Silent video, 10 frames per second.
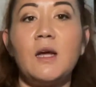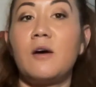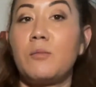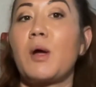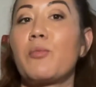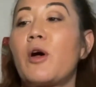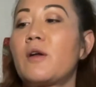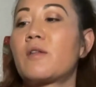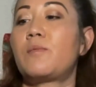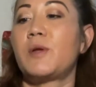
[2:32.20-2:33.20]
of my
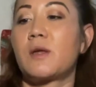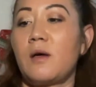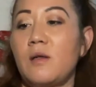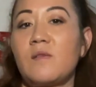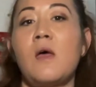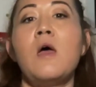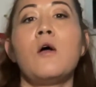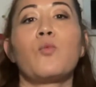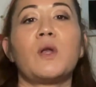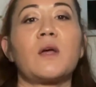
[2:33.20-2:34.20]
products, because
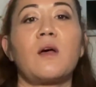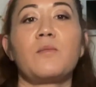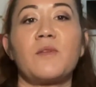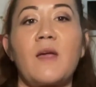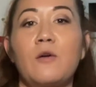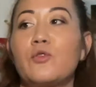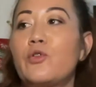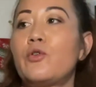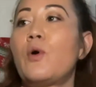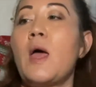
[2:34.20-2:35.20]
when it comes down
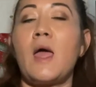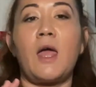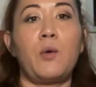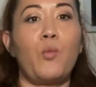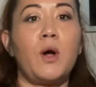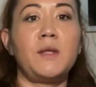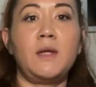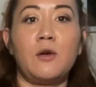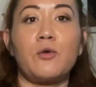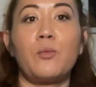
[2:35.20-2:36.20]
to a
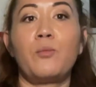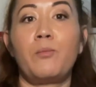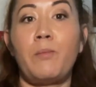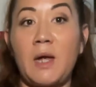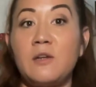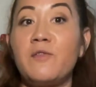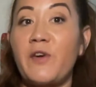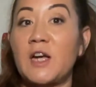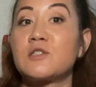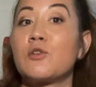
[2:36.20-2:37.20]
1-year
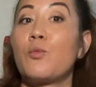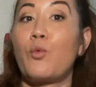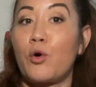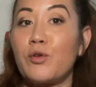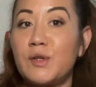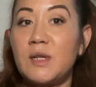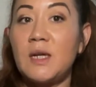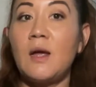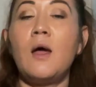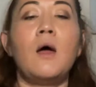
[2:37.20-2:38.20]
manufacturer
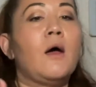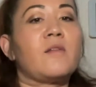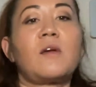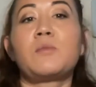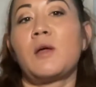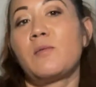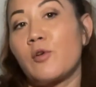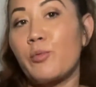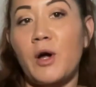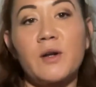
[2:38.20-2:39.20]
warranty, sometimes
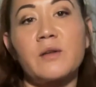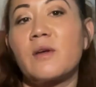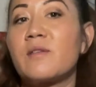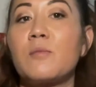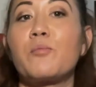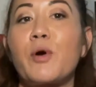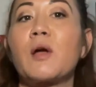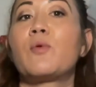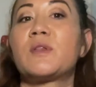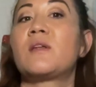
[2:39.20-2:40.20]
your product doesn't
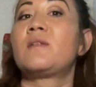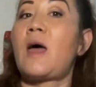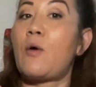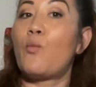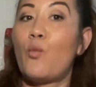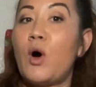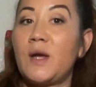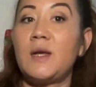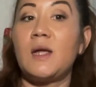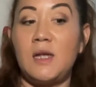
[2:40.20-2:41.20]
break within that
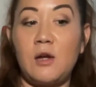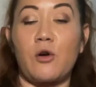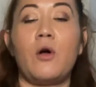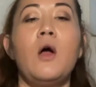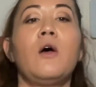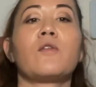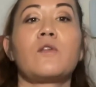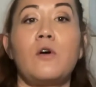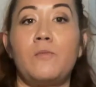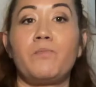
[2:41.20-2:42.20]
1 year.
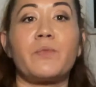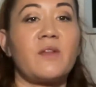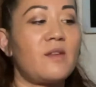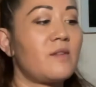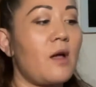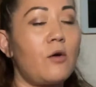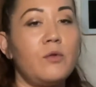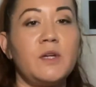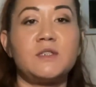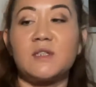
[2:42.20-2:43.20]
So this is not
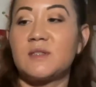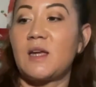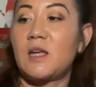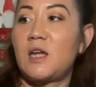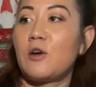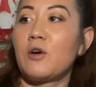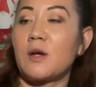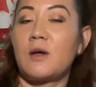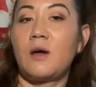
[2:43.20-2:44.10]
only just a Keurig